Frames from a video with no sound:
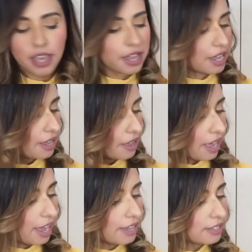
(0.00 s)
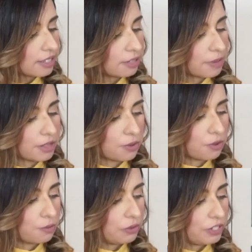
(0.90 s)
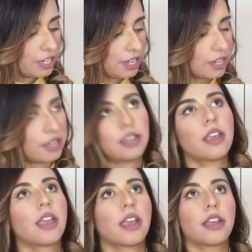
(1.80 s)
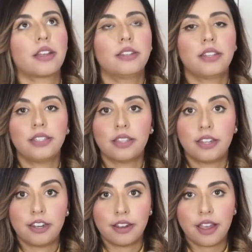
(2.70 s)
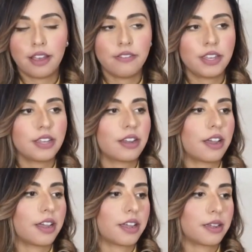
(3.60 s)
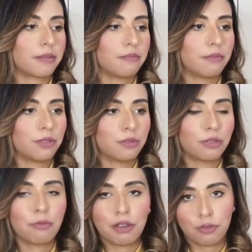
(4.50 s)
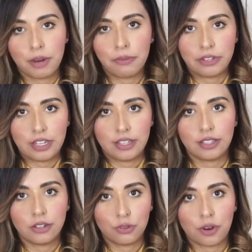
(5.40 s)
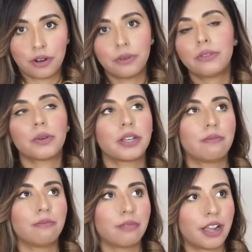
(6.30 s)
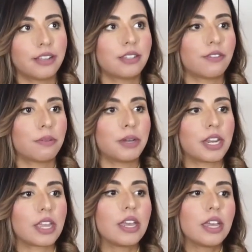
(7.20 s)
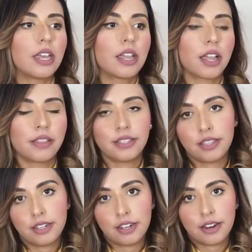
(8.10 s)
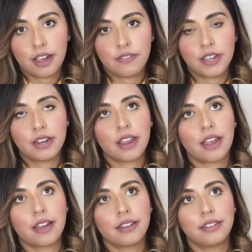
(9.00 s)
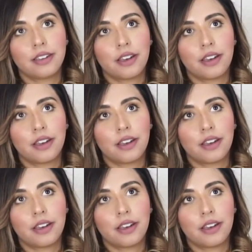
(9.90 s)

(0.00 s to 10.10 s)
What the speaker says: I asked my local boutique and they said they didn't have it. We have 3 boutiques in Toronto, so I asked everybody and they said they didn't have it, and